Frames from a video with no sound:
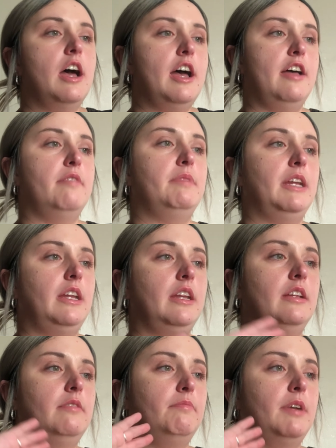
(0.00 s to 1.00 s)
Uh, my
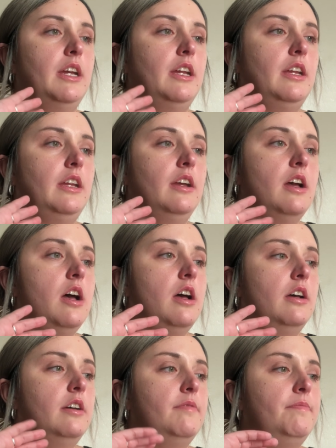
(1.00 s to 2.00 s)
kid, my
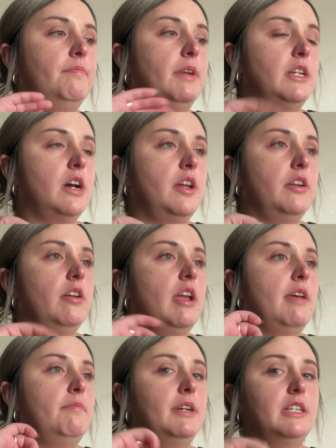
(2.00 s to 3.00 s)
uh, my daughter,
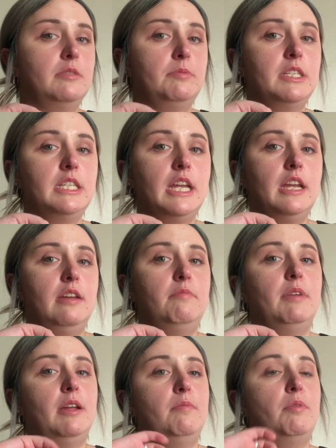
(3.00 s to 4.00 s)
and my husband and
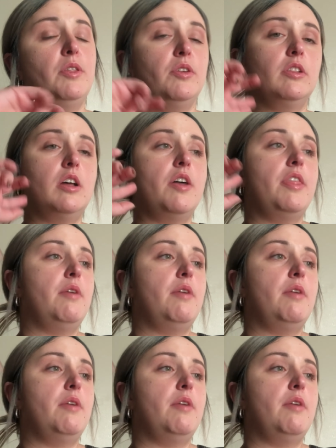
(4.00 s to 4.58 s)
my brother-in-law.